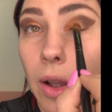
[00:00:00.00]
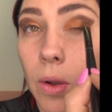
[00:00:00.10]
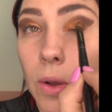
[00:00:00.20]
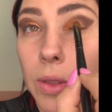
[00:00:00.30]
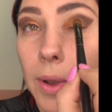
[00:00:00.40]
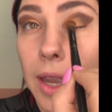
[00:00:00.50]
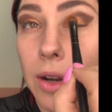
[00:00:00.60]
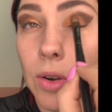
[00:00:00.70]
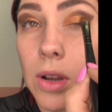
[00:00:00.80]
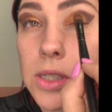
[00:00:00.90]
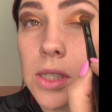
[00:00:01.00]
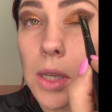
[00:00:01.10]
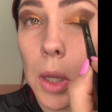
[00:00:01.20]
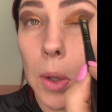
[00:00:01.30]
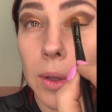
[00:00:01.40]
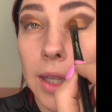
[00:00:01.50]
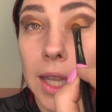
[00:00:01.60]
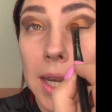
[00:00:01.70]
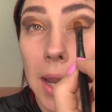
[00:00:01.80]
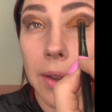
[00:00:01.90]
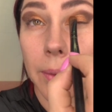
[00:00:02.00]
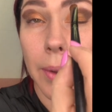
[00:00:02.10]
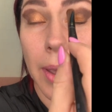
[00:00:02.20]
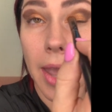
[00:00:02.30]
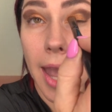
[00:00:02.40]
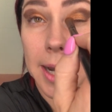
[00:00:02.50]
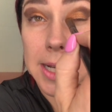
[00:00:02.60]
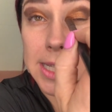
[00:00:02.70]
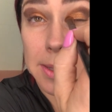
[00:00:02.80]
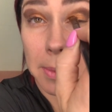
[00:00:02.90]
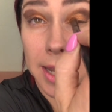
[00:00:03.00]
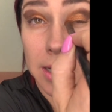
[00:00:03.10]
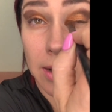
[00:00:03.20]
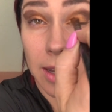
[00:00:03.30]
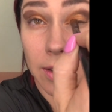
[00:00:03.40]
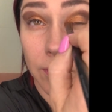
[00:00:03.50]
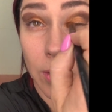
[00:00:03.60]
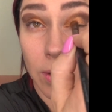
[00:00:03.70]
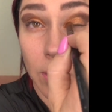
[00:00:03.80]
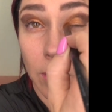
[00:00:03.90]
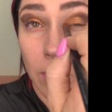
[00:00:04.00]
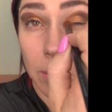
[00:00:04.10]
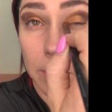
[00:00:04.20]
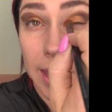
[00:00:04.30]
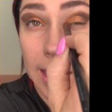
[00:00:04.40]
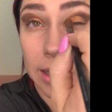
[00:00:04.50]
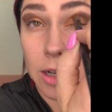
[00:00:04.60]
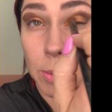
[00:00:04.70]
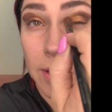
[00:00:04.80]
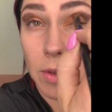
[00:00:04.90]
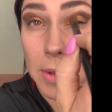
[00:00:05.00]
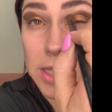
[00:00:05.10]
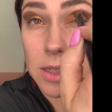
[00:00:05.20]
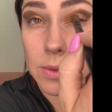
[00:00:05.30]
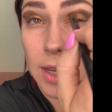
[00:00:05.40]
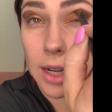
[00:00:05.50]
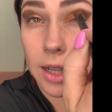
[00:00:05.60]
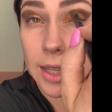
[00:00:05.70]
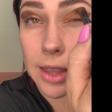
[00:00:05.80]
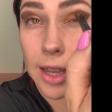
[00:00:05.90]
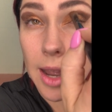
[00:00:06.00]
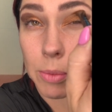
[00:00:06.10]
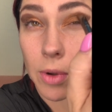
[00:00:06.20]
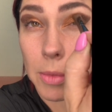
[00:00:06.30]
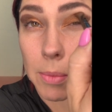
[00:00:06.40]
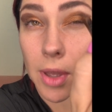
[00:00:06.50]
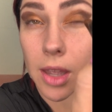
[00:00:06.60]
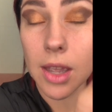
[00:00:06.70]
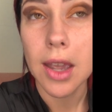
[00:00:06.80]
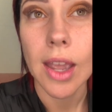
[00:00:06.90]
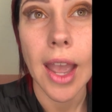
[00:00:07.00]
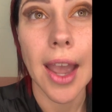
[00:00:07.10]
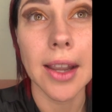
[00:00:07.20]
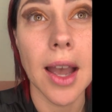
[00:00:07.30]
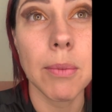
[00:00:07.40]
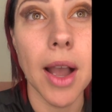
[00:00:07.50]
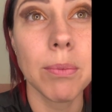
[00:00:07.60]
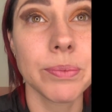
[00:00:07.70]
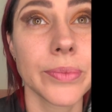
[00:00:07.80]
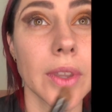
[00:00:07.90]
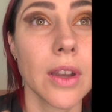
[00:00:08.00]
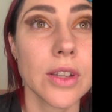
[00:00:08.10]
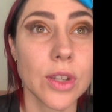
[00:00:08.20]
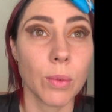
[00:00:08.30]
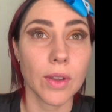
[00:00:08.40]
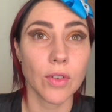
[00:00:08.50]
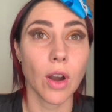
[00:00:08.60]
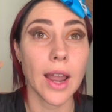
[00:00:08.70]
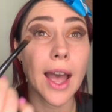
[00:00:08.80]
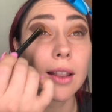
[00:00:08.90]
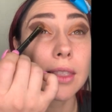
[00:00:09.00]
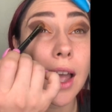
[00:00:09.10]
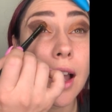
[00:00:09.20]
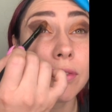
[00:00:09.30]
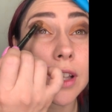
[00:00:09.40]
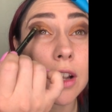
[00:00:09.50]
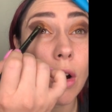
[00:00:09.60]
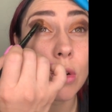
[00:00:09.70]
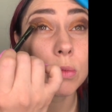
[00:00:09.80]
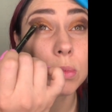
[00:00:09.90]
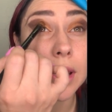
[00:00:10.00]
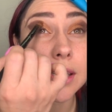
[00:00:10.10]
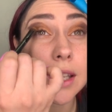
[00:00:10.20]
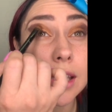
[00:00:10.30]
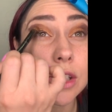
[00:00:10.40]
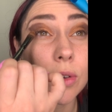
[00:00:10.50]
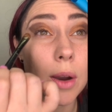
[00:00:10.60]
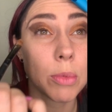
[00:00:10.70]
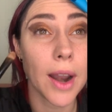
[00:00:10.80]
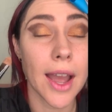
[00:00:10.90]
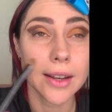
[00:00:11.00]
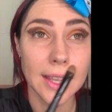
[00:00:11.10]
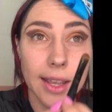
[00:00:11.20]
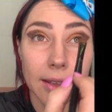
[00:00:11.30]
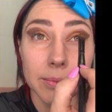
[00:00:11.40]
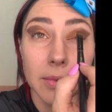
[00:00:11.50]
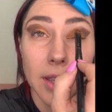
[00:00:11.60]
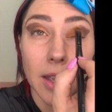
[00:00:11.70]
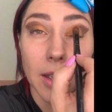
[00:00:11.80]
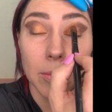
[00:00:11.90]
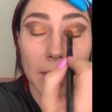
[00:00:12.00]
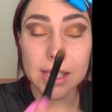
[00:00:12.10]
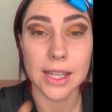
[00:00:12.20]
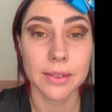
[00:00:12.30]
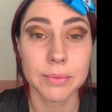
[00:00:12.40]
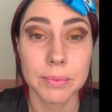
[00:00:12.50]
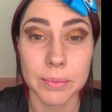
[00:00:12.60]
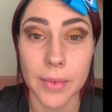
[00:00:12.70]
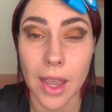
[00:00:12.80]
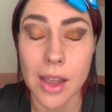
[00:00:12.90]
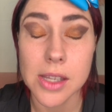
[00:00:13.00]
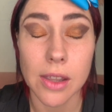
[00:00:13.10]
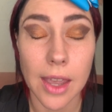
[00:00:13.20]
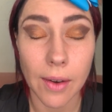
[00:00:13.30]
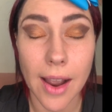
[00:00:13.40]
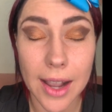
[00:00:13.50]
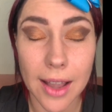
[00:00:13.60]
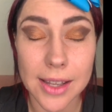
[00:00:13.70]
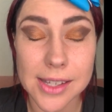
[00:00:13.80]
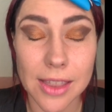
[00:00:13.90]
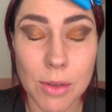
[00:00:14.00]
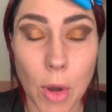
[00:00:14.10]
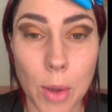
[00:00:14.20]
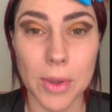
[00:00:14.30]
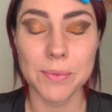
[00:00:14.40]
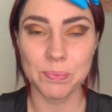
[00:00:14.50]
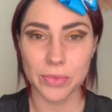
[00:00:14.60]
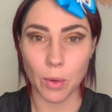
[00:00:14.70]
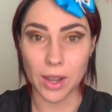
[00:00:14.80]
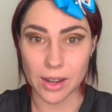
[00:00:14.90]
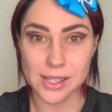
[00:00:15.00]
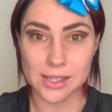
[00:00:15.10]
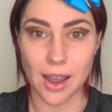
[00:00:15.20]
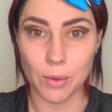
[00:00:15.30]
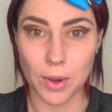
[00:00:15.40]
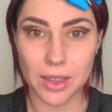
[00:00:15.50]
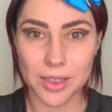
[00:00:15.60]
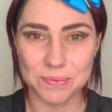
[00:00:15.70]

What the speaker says: all the way across your lid. And it doesn't matter if you're making a little bit of a mess, because we're going to clean that up, remember, and come up. So we've got our lovely gold blending into our brown here, meeting. So they're our colors at the moment that we're going to start with.